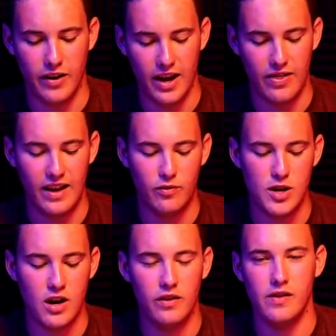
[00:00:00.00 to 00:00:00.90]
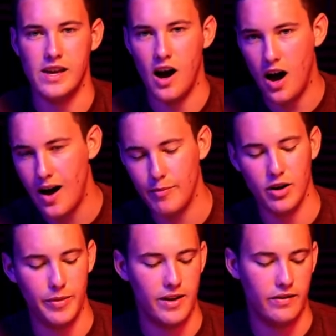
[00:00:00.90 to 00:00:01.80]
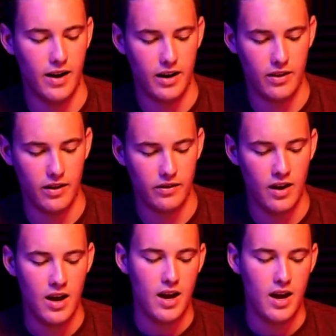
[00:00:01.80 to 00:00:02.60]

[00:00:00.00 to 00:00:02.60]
And that's because of the hop-up inside of this.